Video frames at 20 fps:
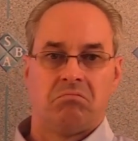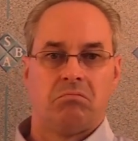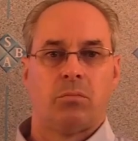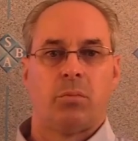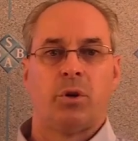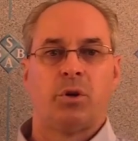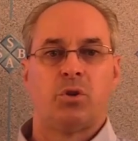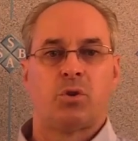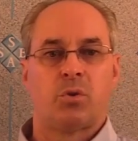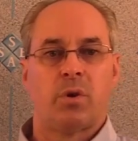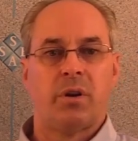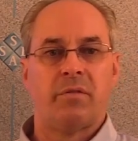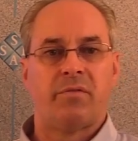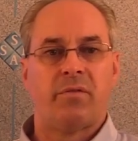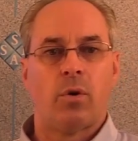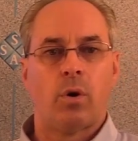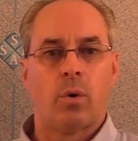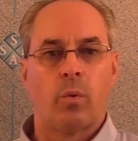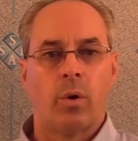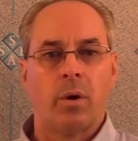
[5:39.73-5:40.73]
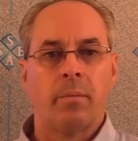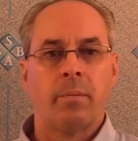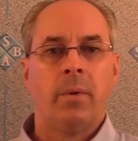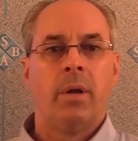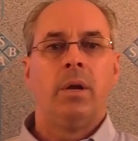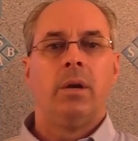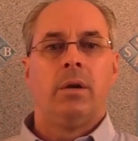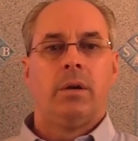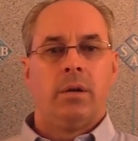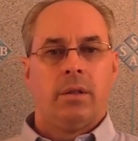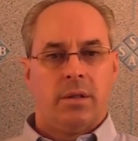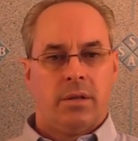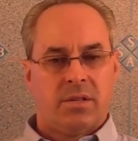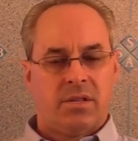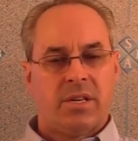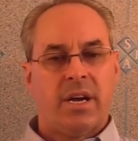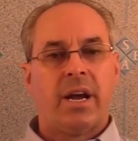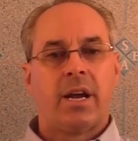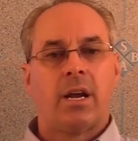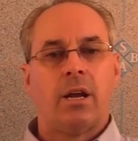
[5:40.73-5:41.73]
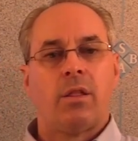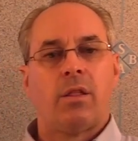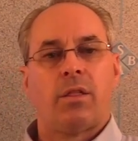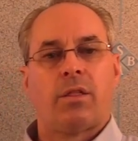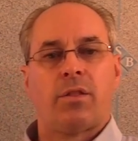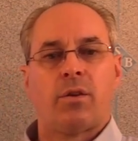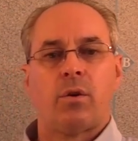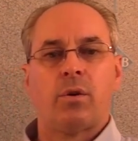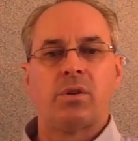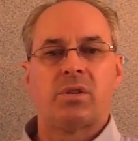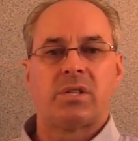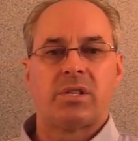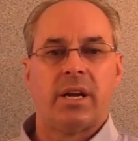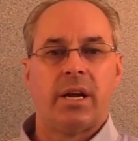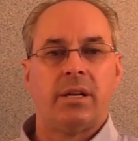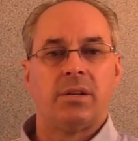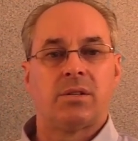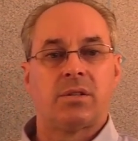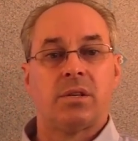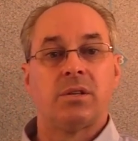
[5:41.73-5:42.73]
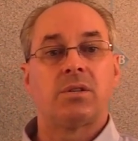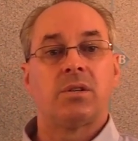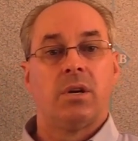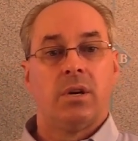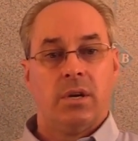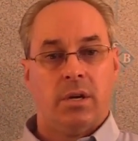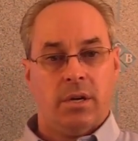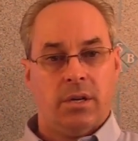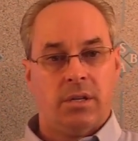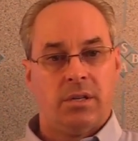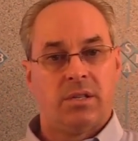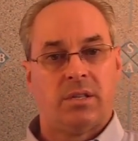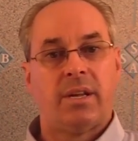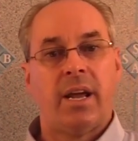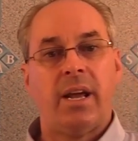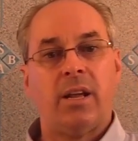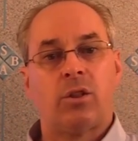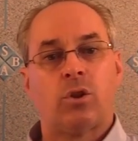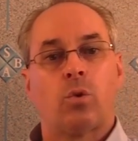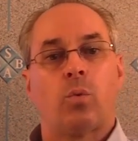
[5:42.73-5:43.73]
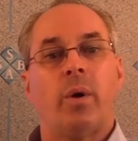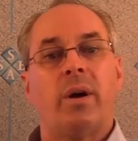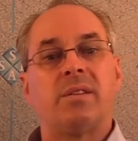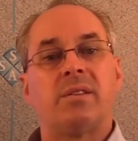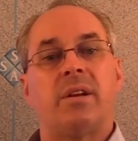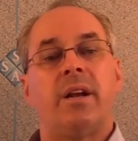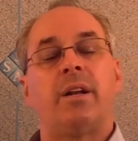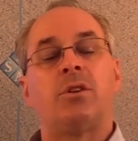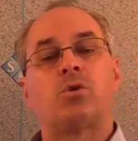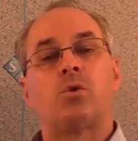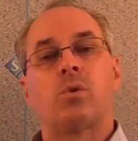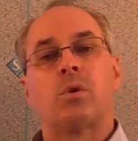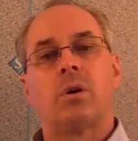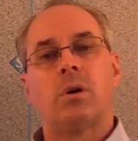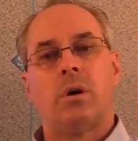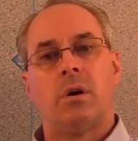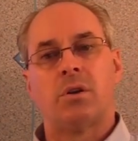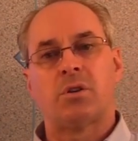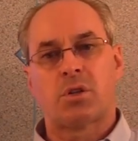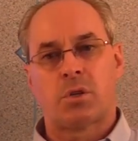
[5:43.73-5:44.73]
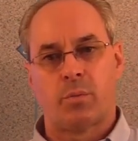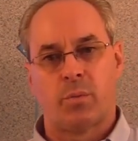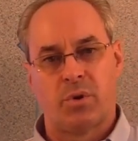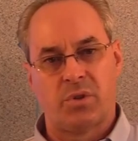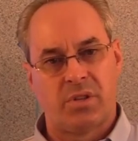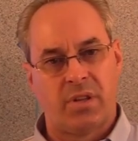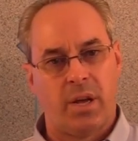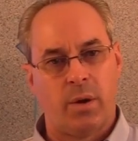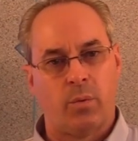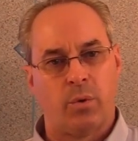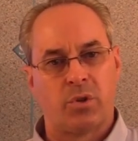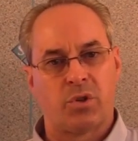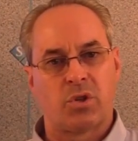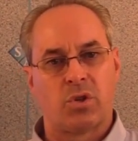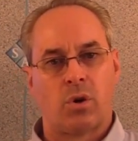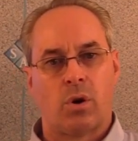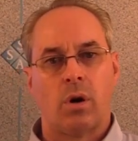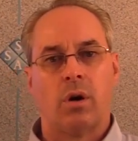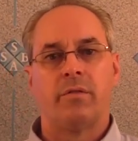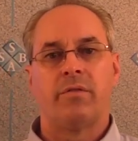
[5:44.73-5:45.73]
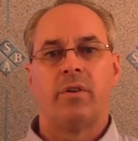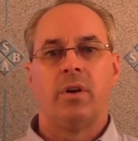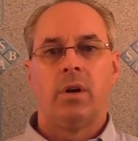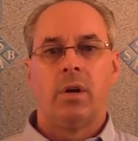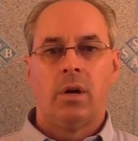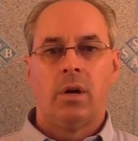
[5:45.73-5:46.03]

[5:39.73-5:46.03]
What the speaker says: Pretty straightforward. The second and third sentences state the residential customers they will serve.